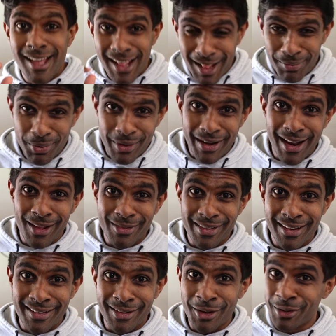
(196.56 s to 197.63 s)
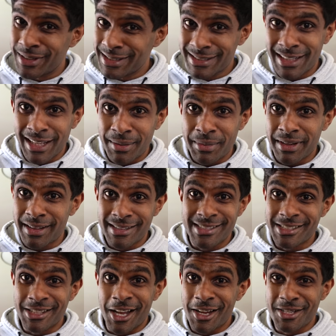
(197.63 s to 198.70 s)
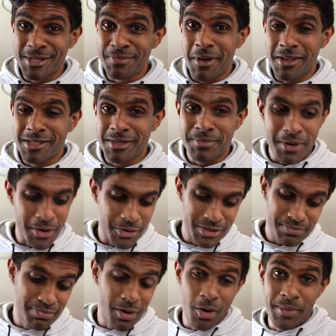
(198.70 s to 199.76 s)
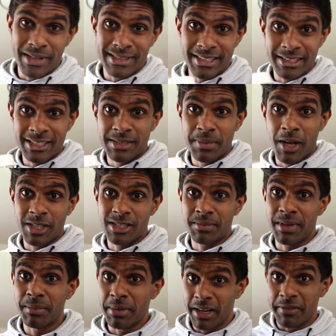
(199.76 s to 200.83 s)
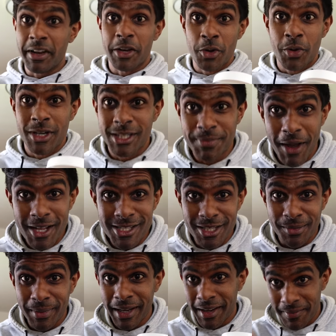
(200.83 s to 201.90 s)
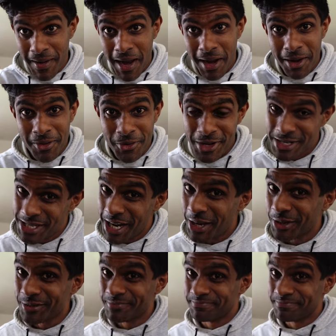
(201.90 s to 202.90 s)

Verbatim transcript: I'll put it out there though, disclaimer, this is not a sponsor post. ProMix didn't sponsor me, but if they do want to sponsor me, hey, reach out.